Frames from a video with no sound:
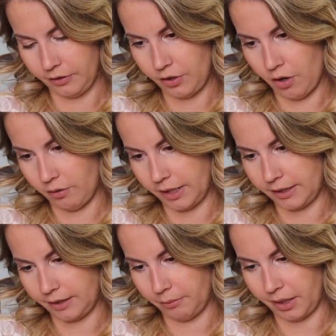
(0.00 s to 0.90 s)
So
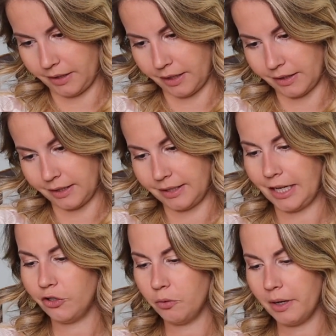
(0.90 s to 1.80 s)
let's see what it says. It's
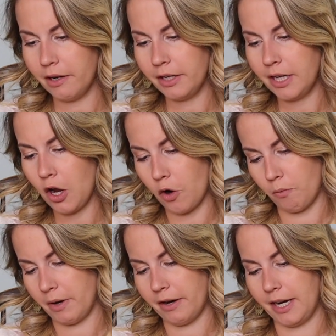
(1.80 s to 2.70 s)
sanctuary,
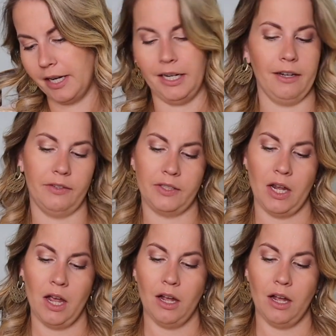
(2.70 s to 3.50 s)
homeware, and gifts.